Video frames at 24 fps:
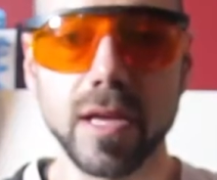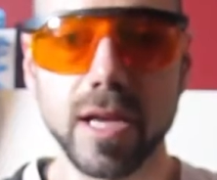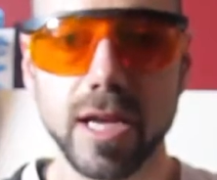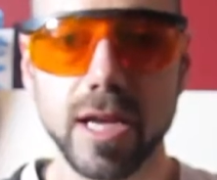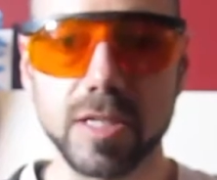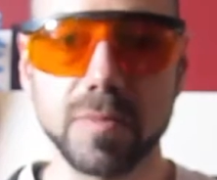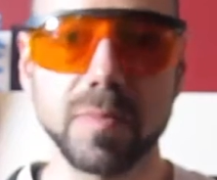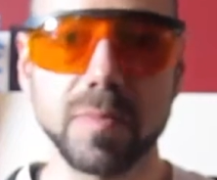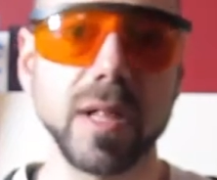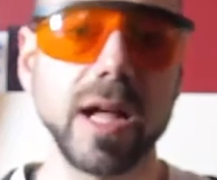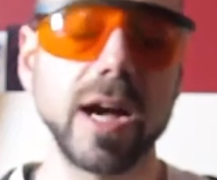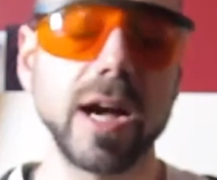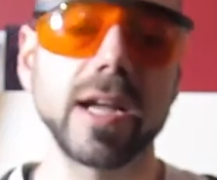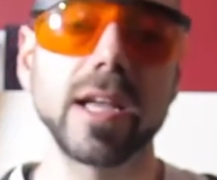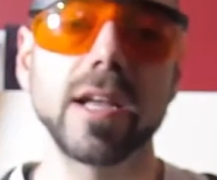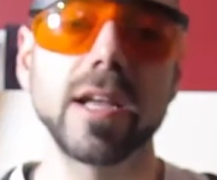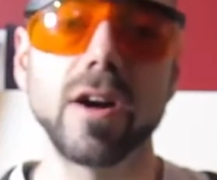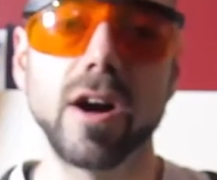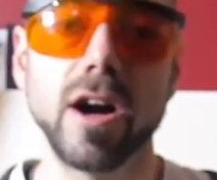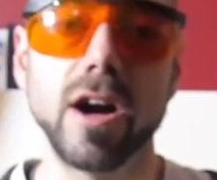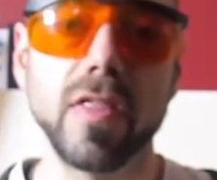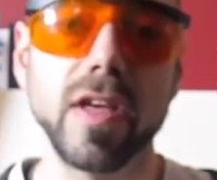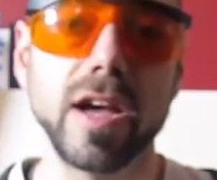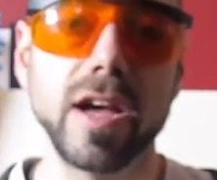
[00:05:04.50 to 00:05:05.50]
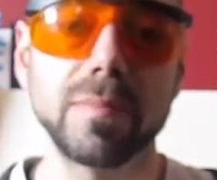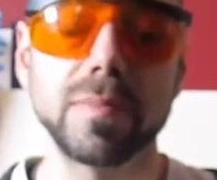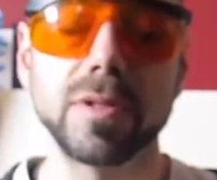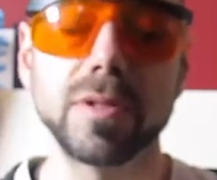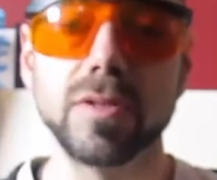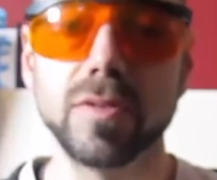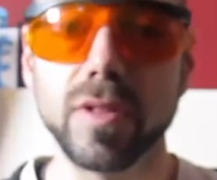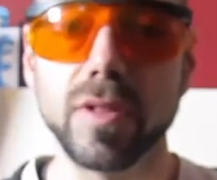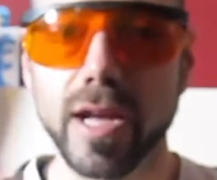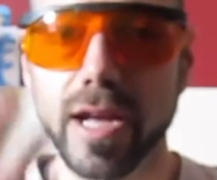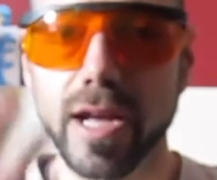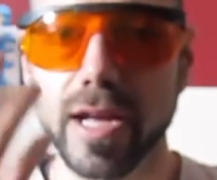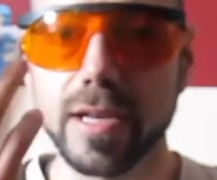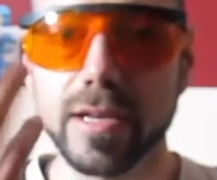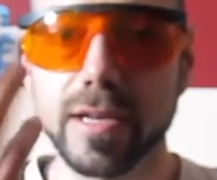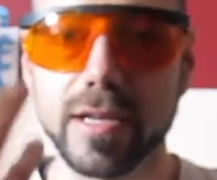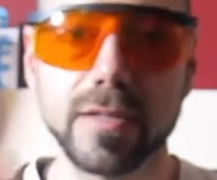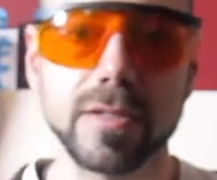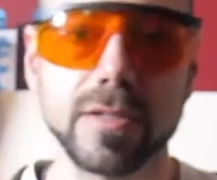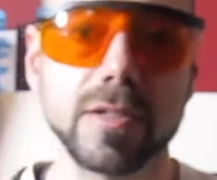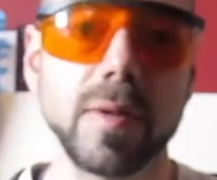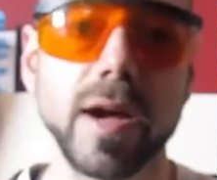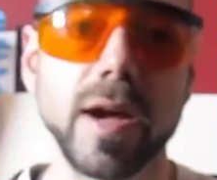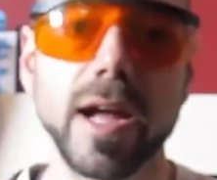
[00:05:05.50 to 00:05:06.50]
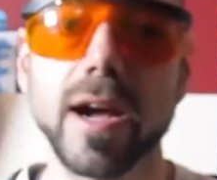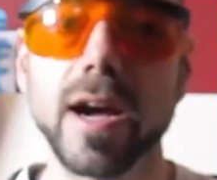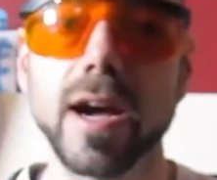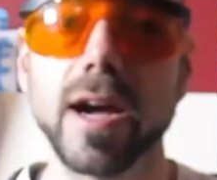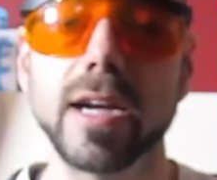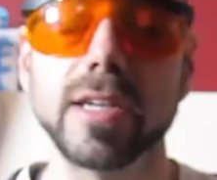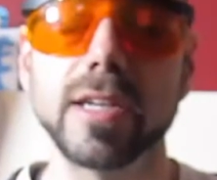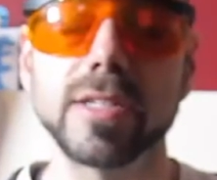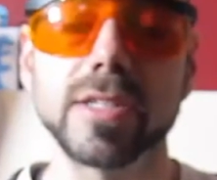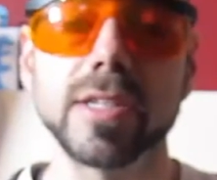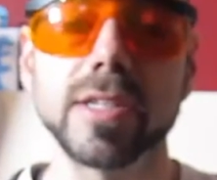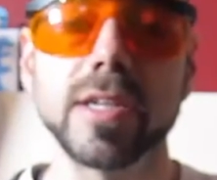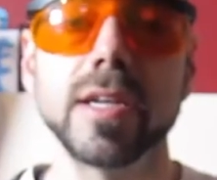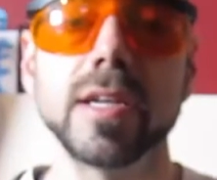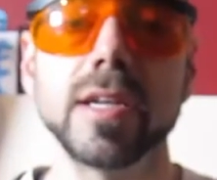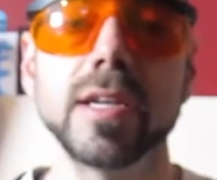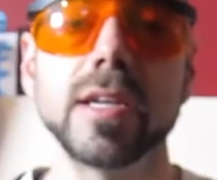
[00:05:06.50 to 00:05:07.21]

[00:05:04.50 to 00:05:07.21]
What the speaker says: It's blocking all that blue light into my eyes.